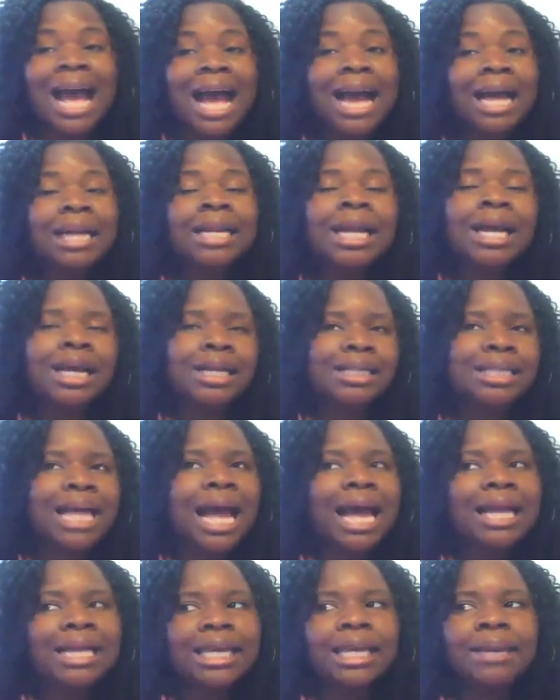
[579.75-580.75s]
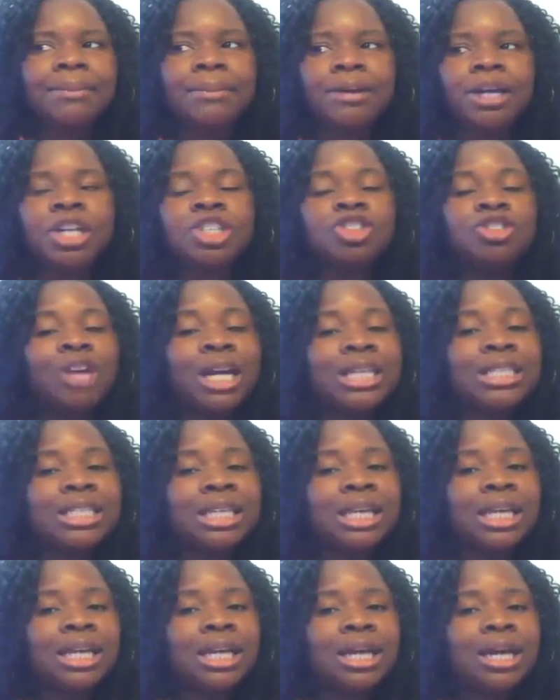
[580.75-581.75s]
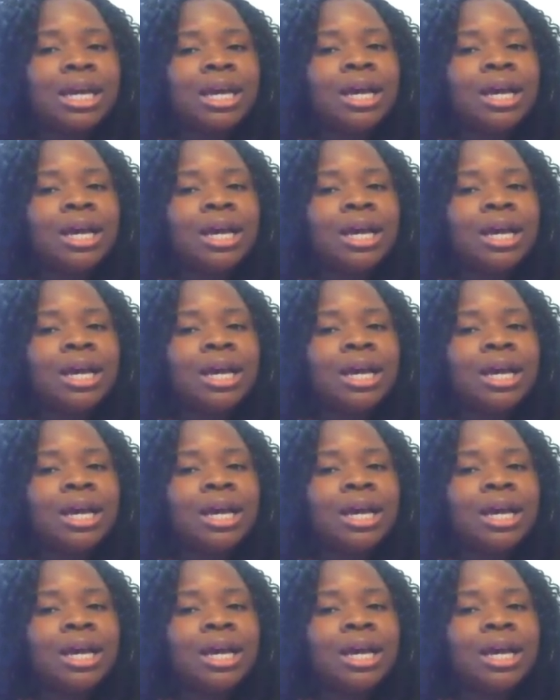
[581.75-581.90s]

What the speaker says: not attacking, but addressing